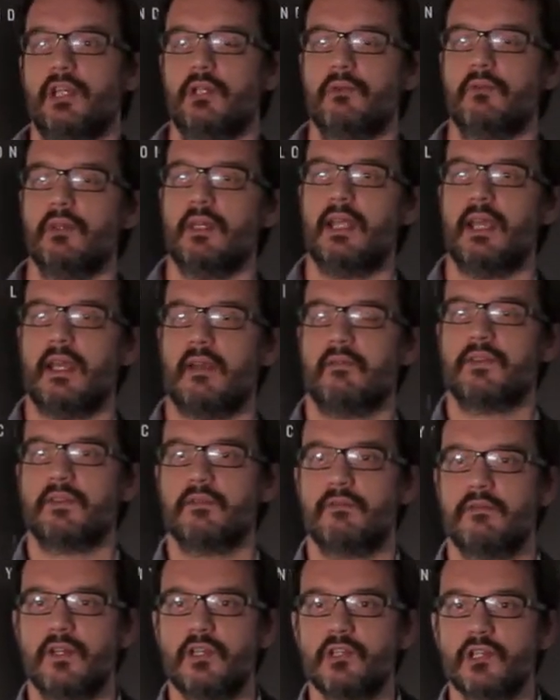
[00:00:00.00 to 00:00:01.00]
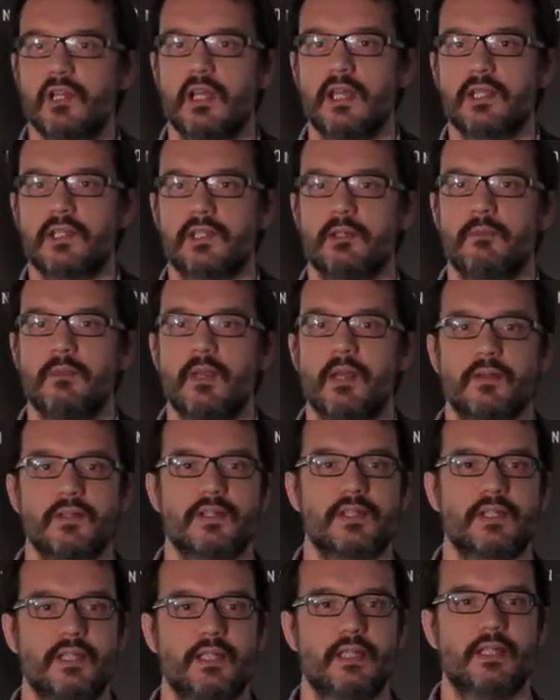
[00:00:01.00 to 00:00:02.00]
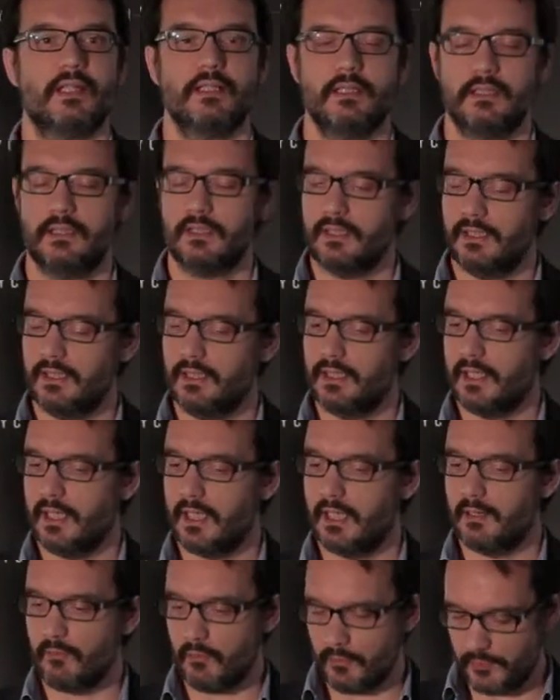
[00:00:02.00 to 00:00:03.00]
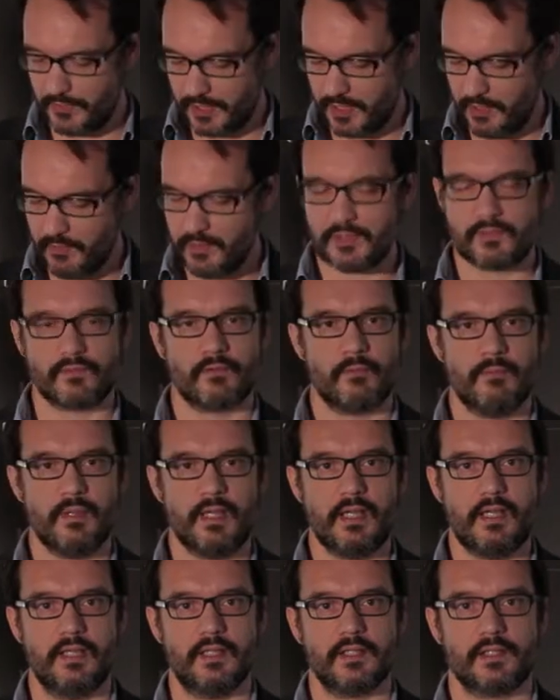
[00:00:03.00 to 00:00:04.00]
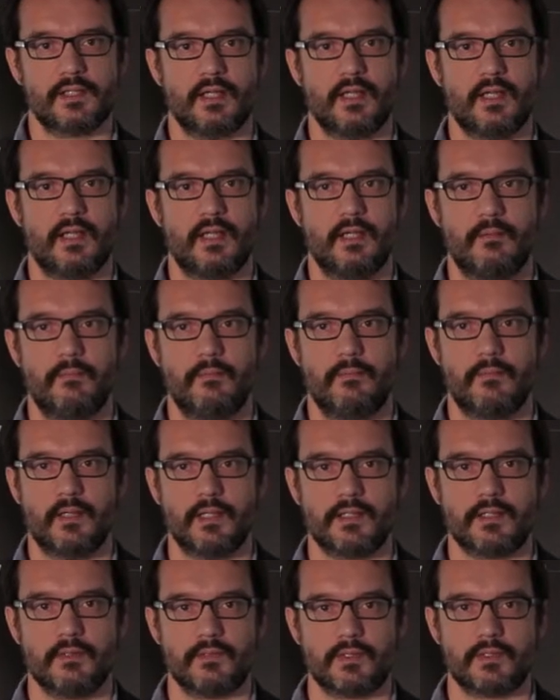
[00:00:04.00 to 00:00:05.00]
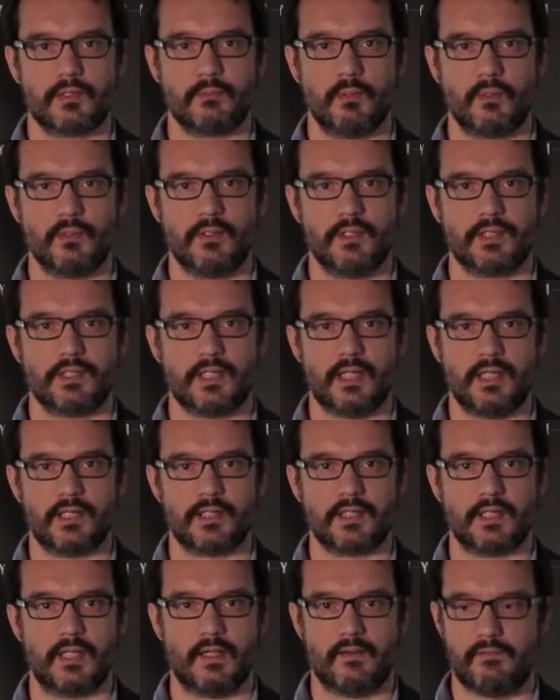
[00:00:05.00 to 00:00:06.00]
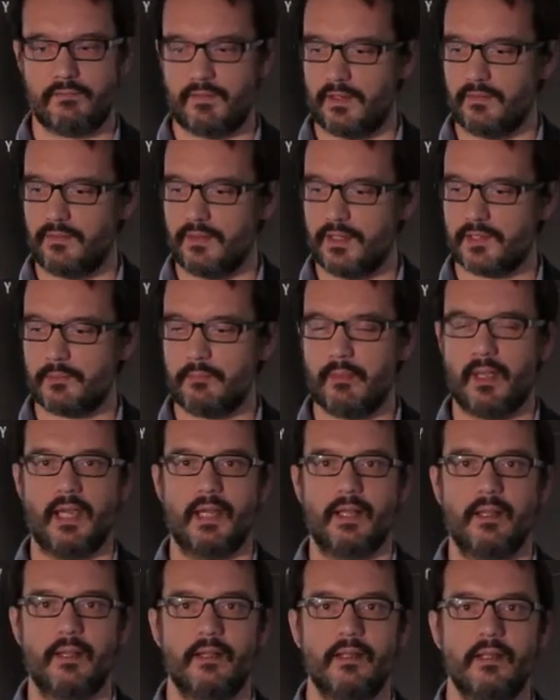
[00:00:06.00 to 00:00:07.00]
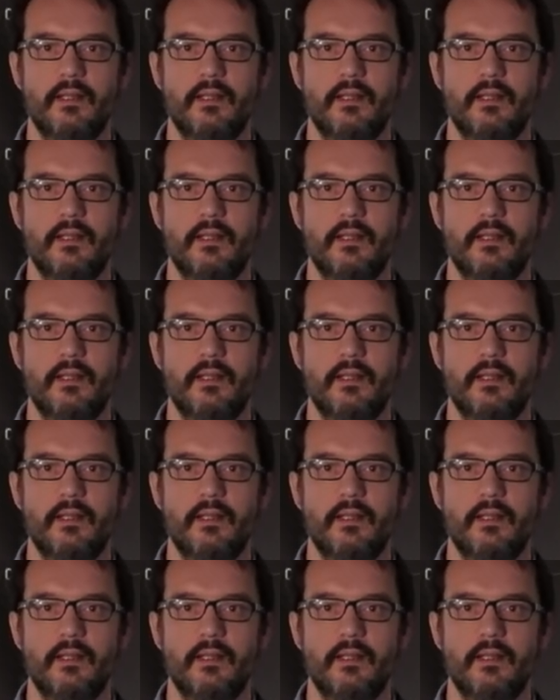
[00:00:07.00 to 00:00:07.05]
You really have to visualize it to be able to see it. What was curious for me is that as I was exploring this data set, I found this pattern.